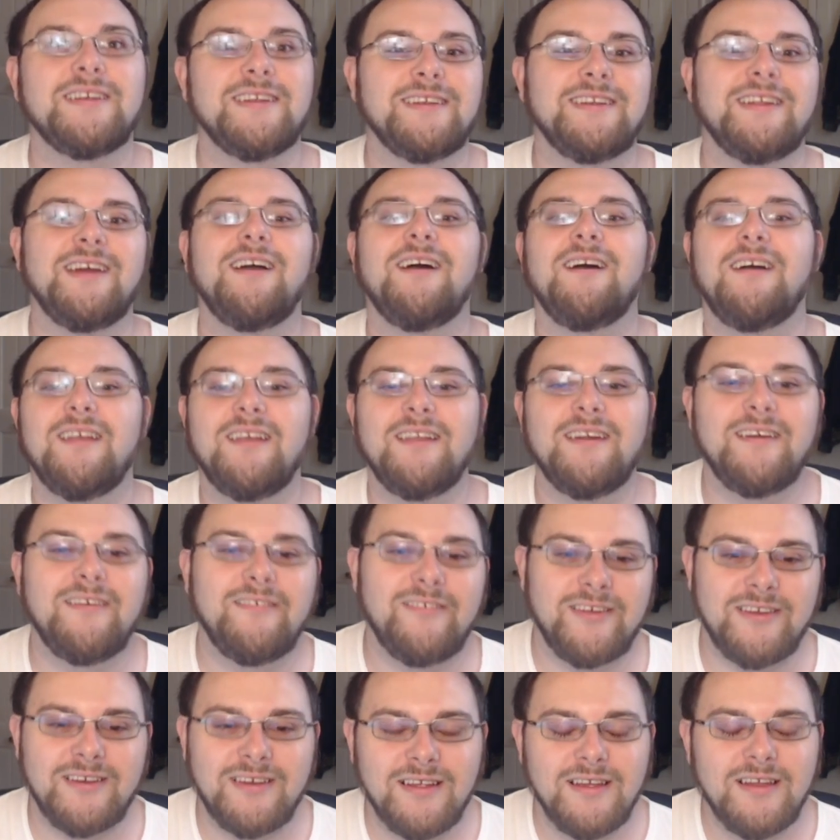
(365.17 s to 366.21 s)
it now. I love
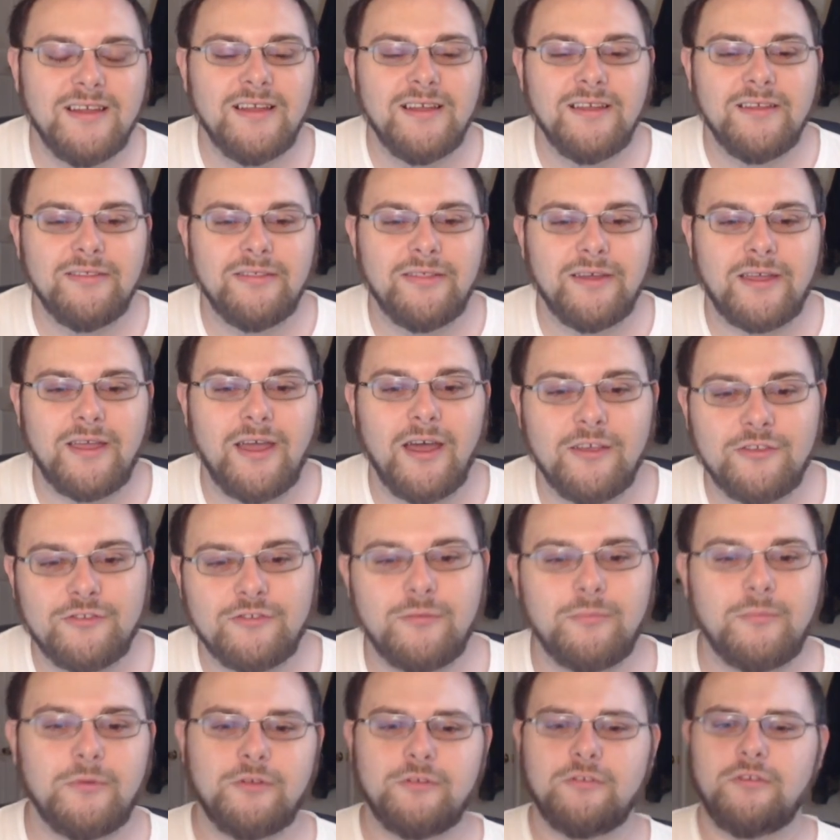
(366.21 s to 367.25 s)
it. The
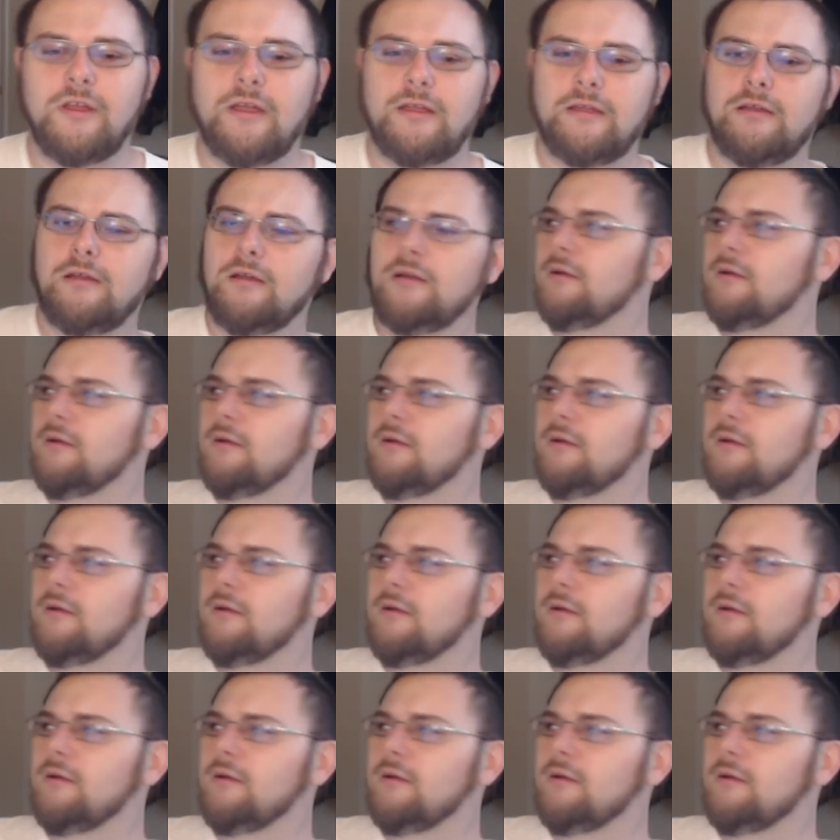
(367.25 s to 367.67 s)
customer's like,